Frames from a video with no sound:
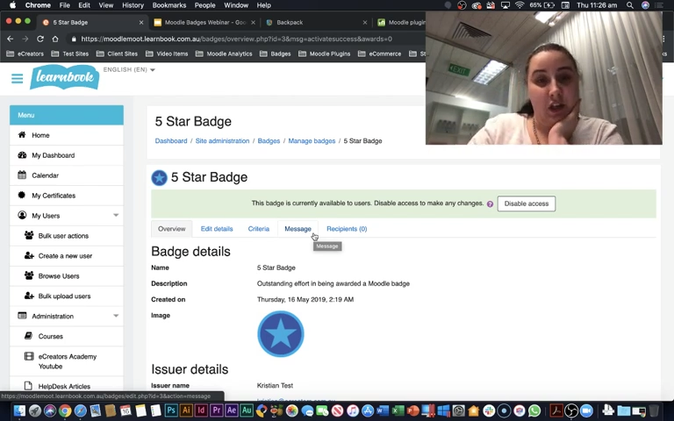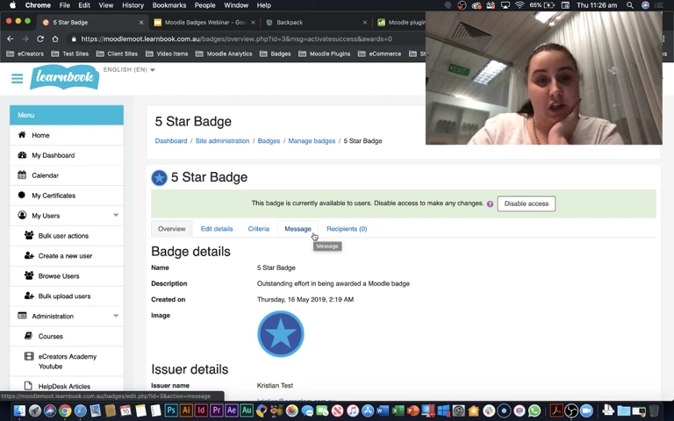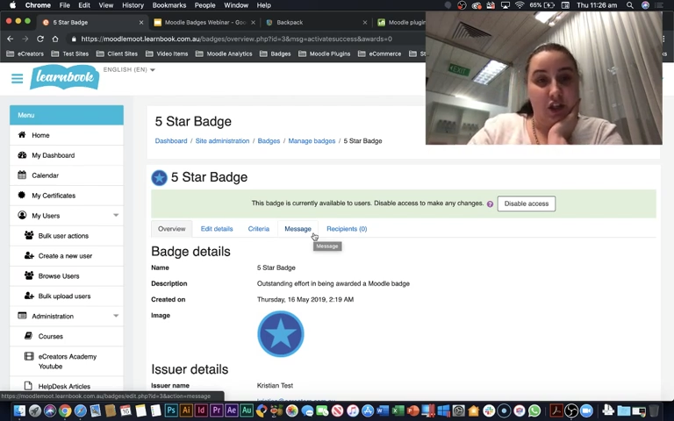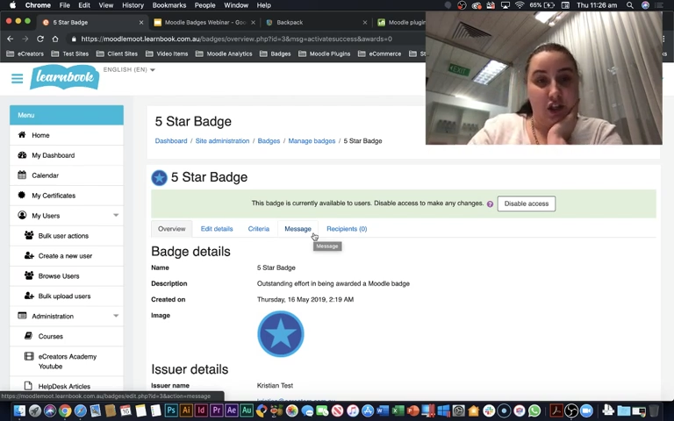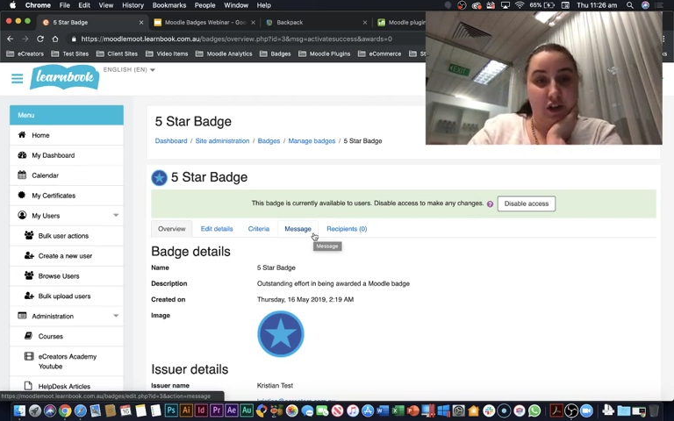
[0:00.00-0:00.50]

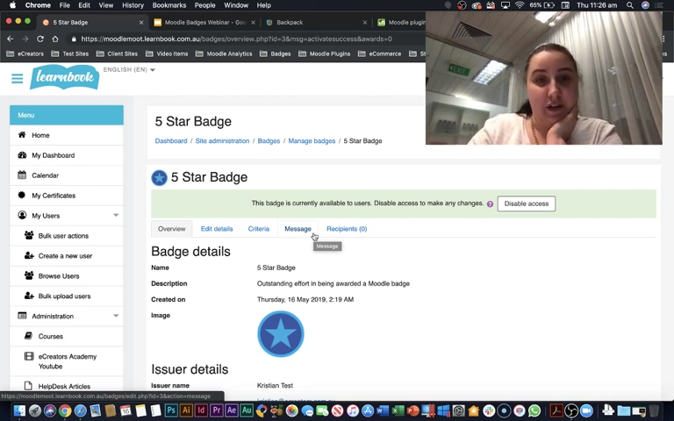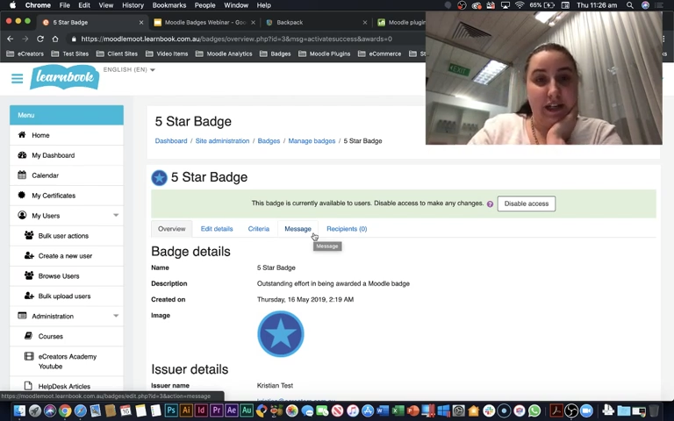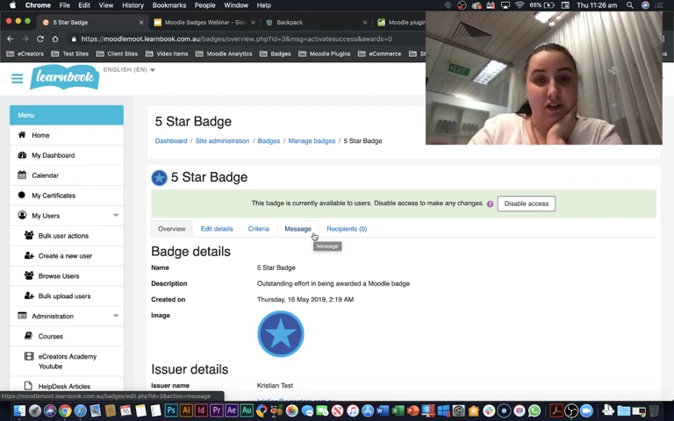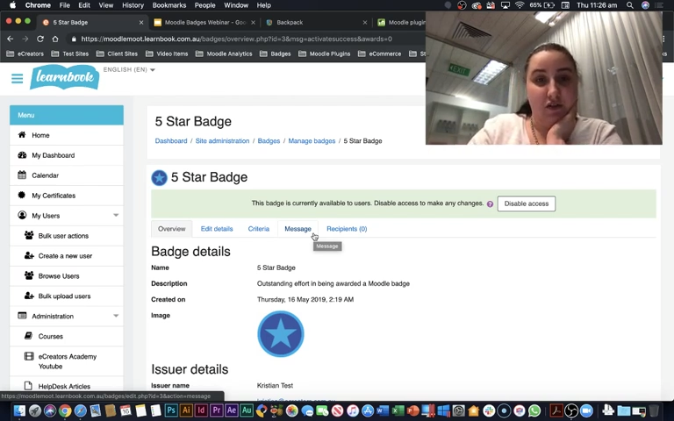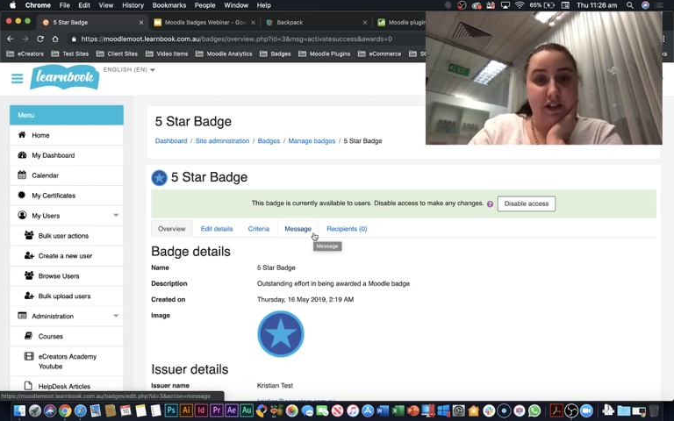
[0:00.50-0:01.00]
So
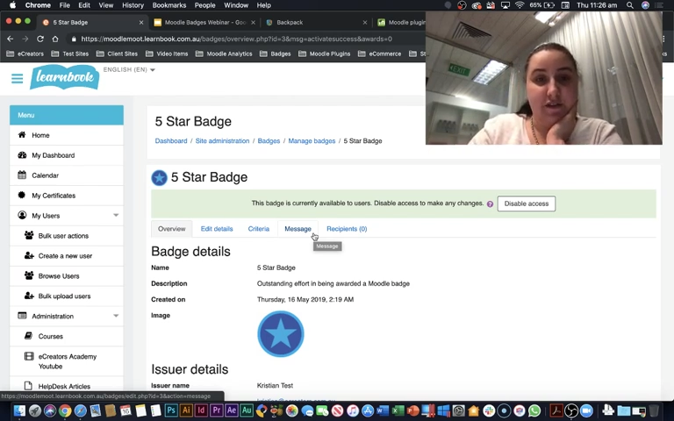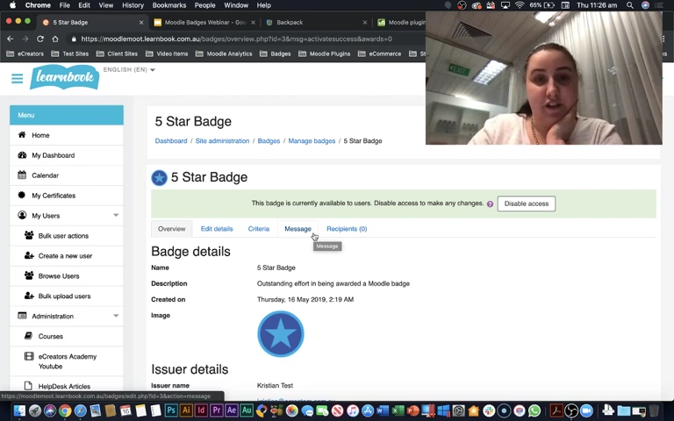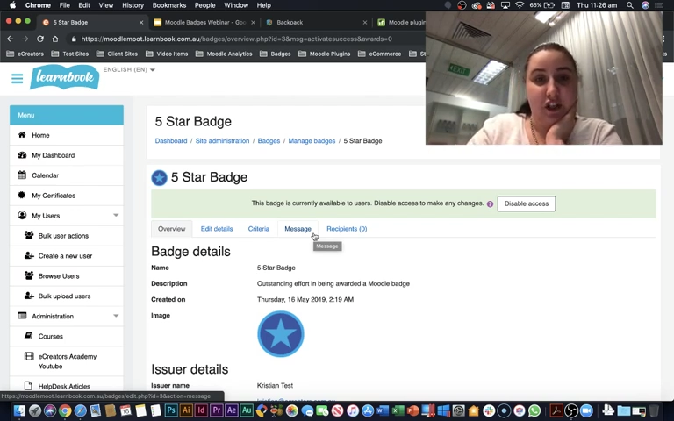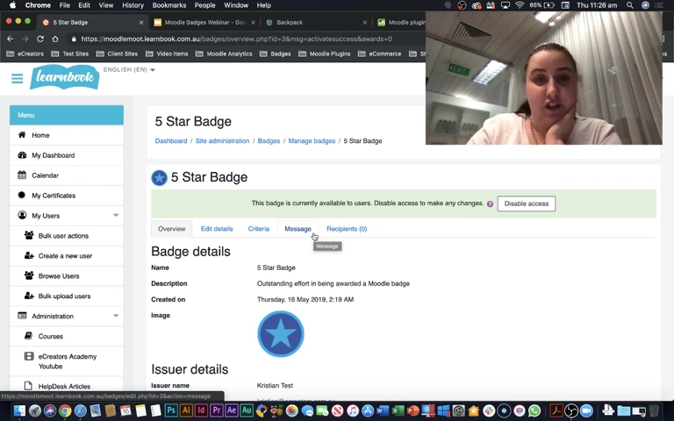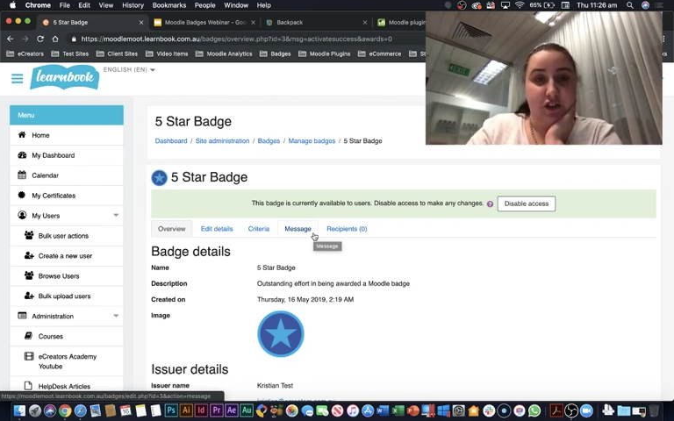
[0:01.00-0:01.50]
in order for
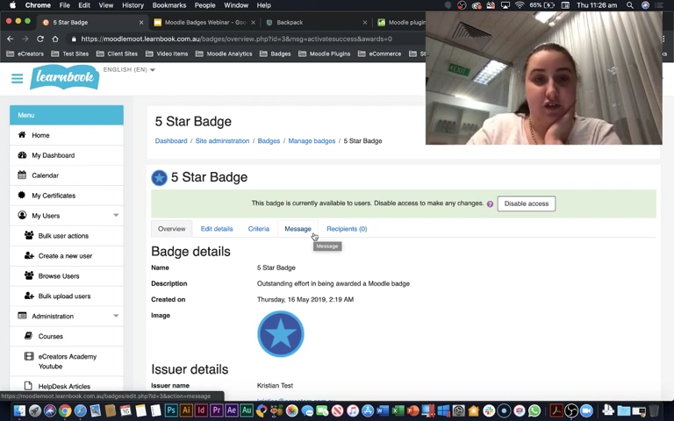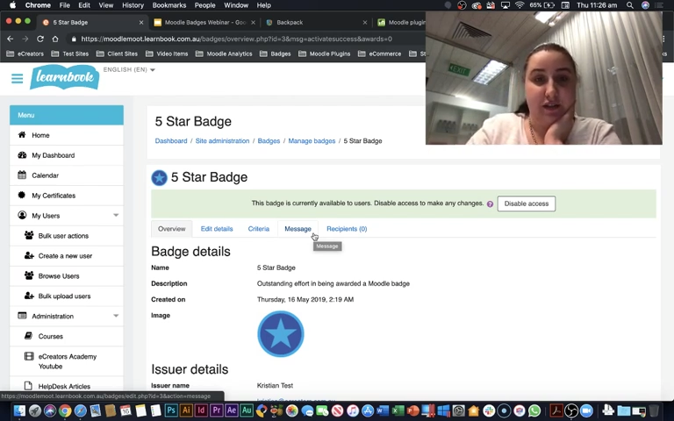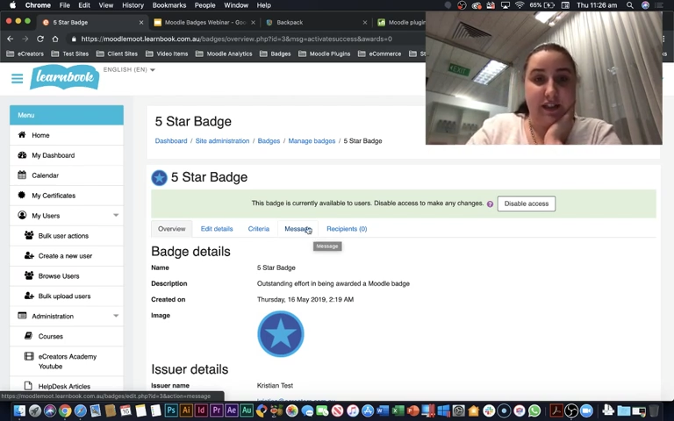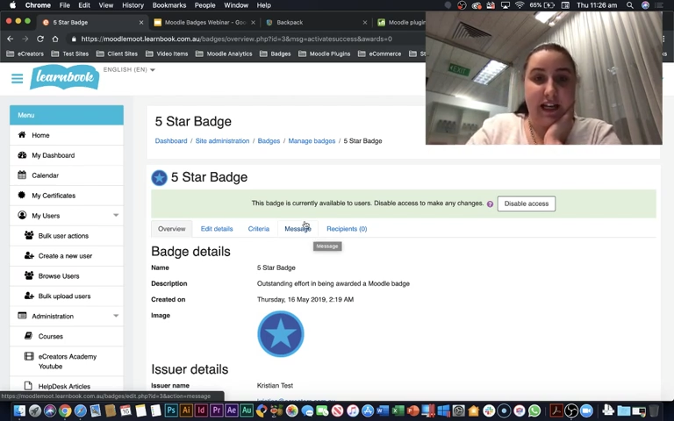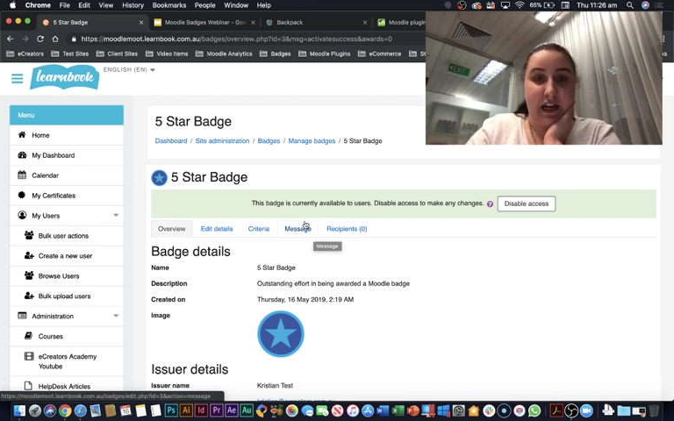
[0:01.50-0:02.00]
you to
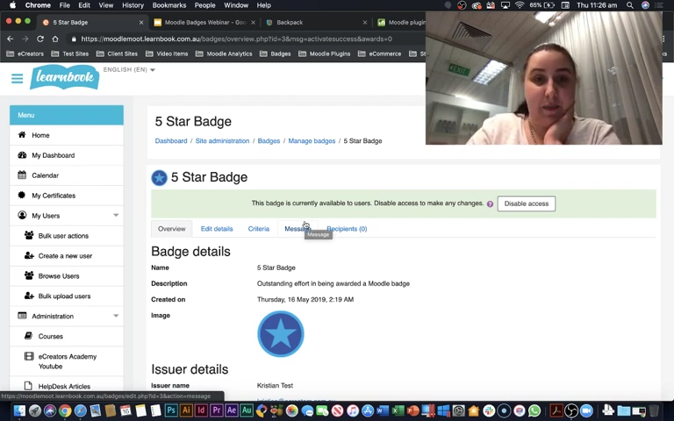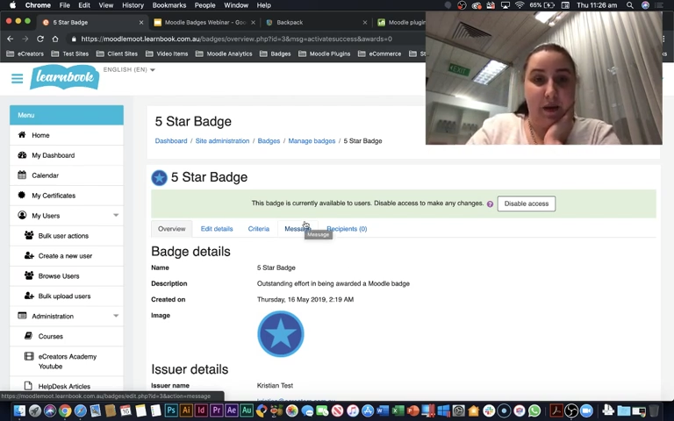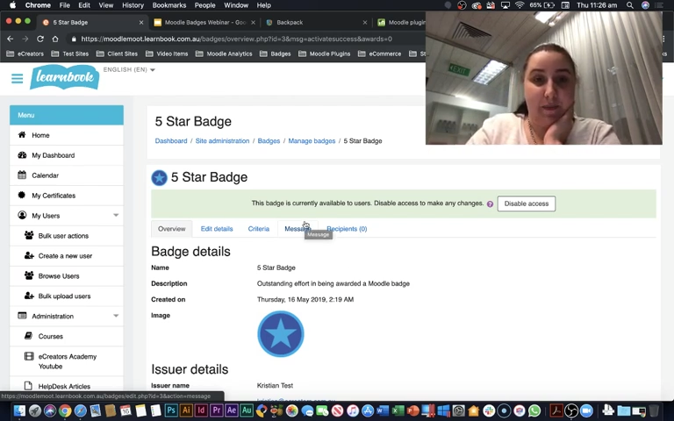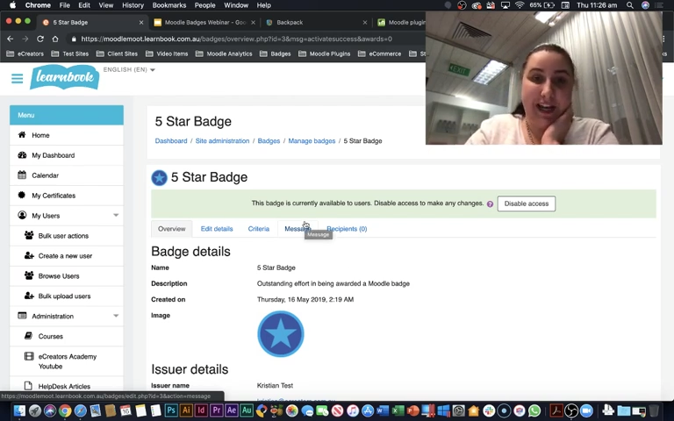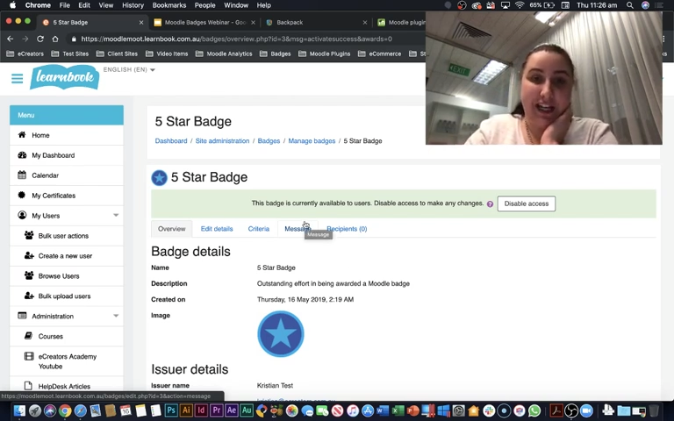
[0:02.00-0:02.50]
set up a badge